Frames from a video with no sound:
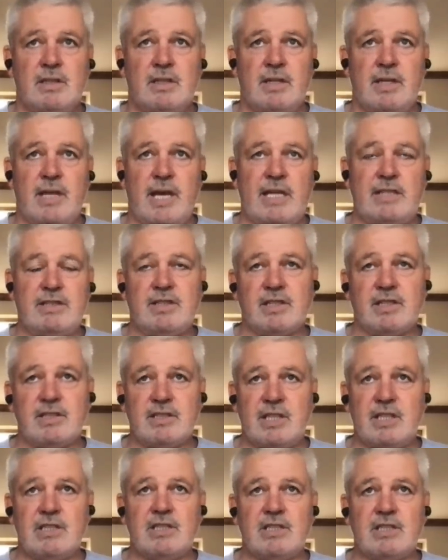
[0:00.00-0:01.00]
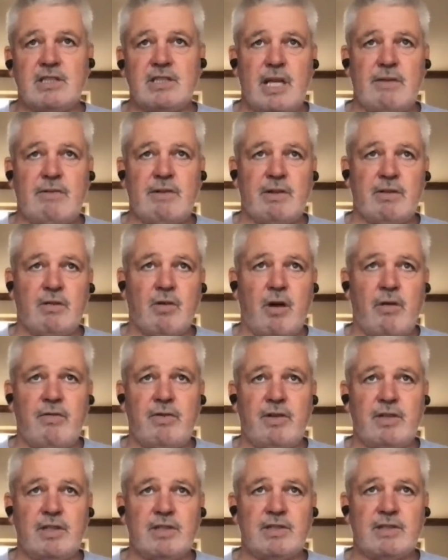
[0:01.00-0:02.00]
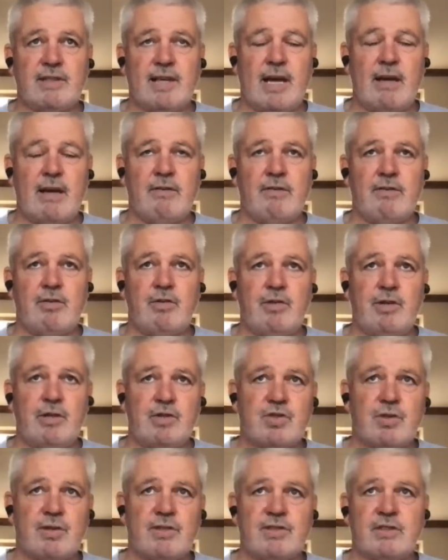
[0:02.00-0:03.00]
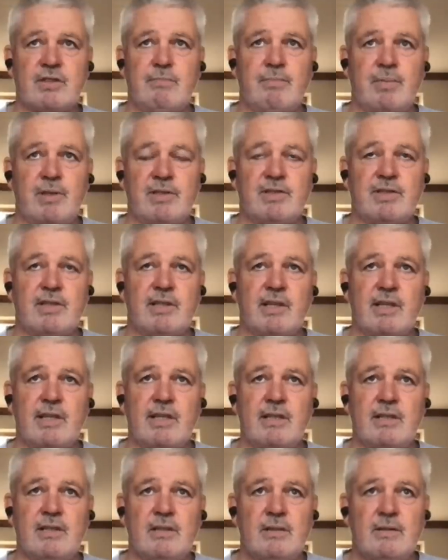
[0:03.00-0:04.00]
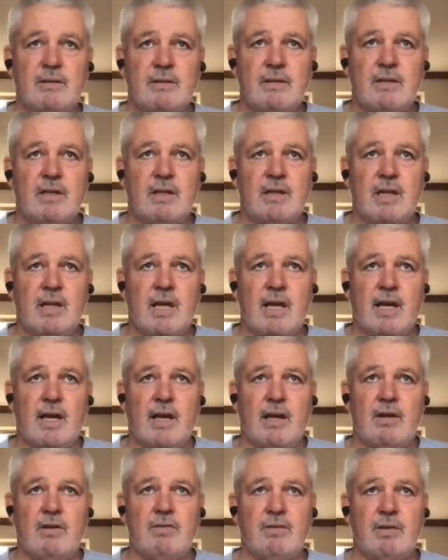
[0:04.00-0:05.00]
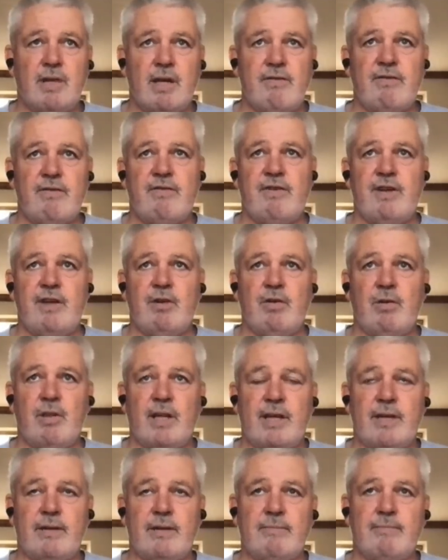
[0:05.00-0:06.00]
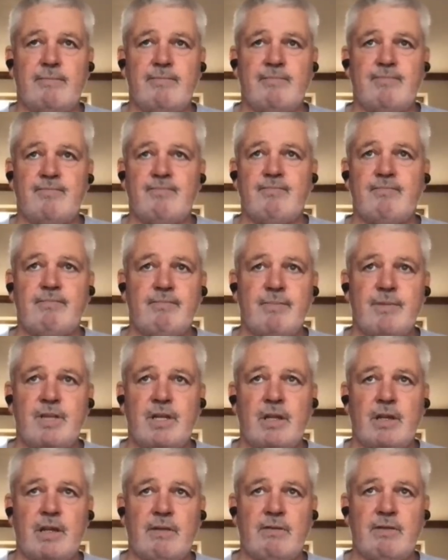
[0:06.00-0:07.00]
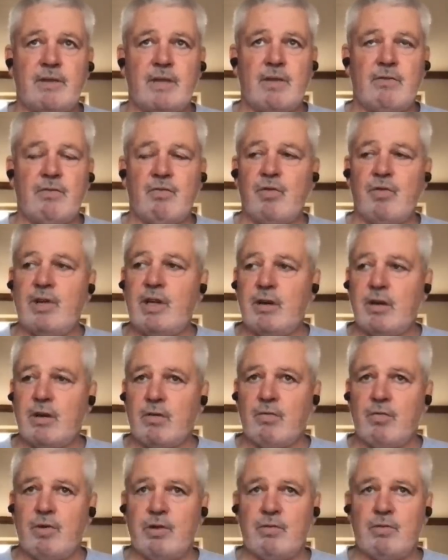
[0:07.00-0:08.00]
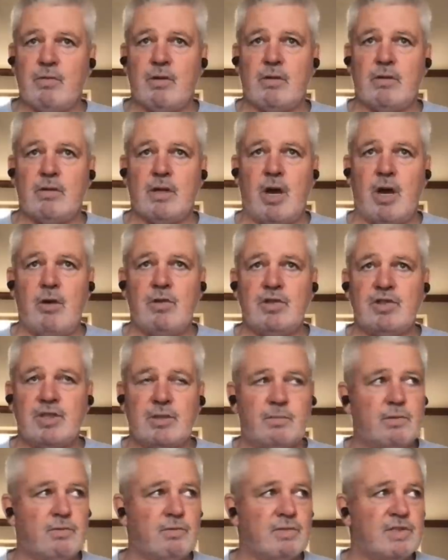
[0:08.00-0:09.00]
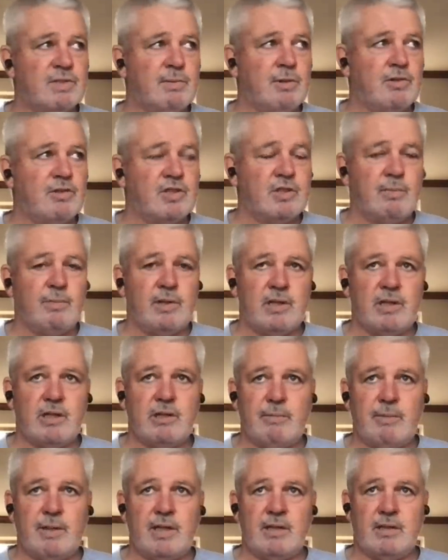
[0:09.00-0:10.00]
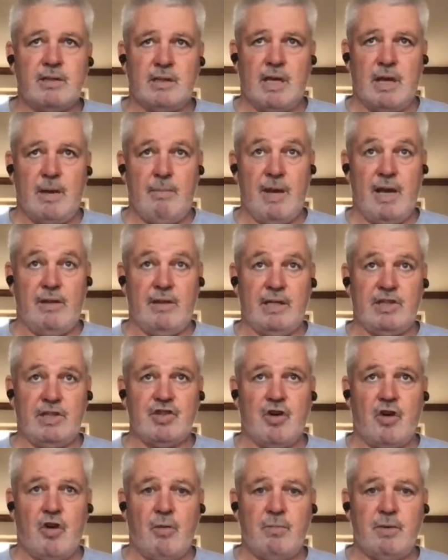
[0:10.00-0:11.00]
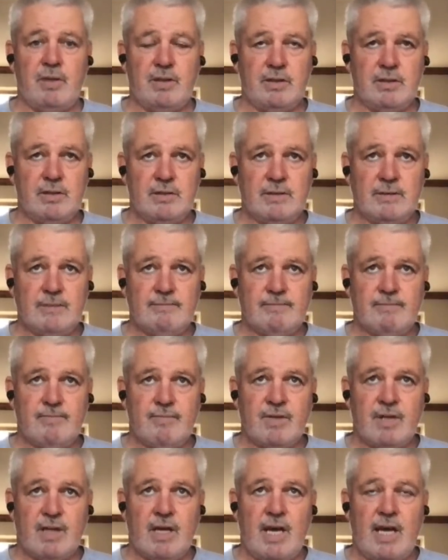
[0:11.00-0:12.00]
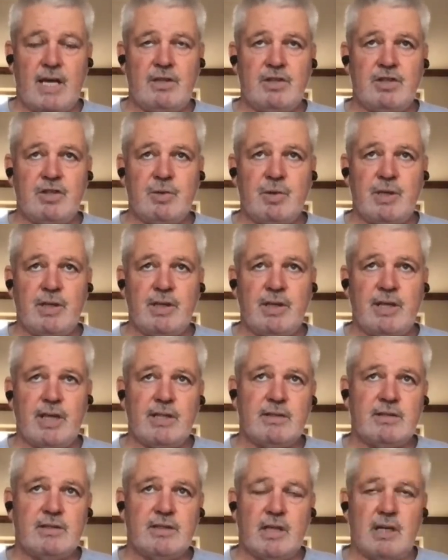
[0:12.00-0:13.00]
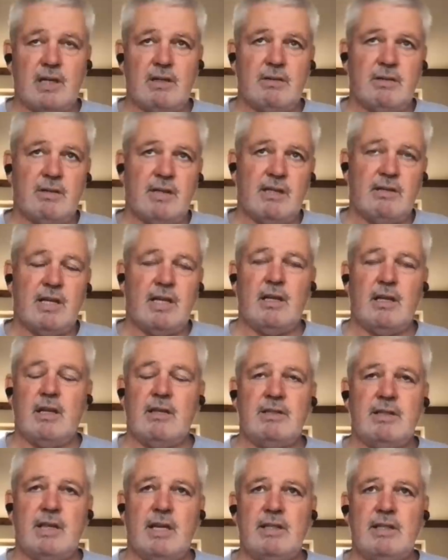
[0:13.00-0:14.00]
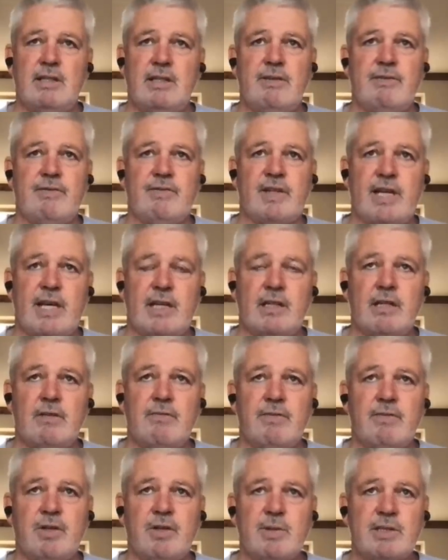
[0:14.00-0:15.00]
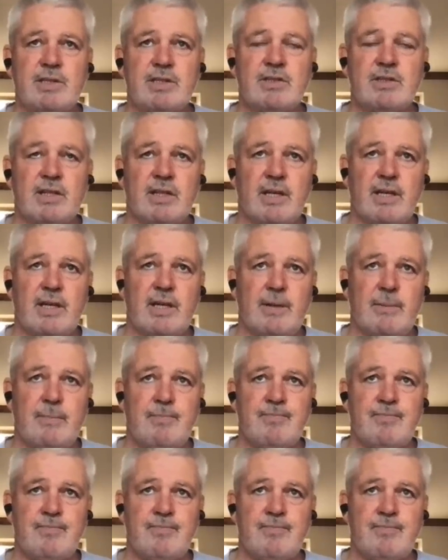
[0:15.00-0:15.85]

had success, and then having the right fitness staff who you trust complicitly, uh, who they feel that, you know, they've, they've really got a real ownership and responsibility about their job and and doing that. So, you know, he definitely had an influence. Um,